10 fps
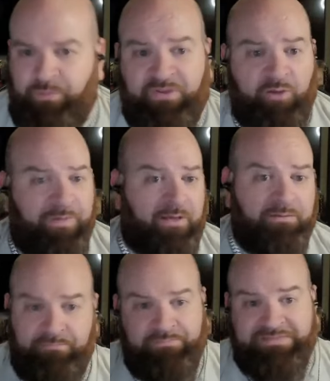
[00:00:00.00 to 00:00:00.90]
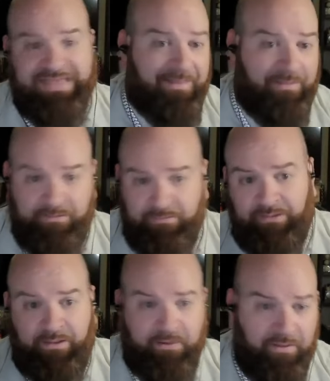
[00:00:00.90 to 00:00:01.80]
where we're talking about talent
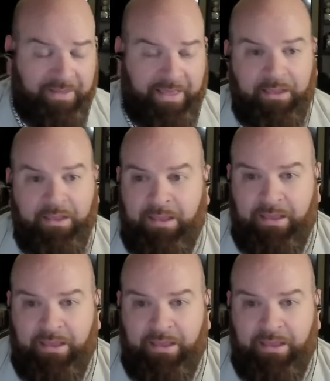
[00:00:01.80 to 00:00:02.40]
and all that.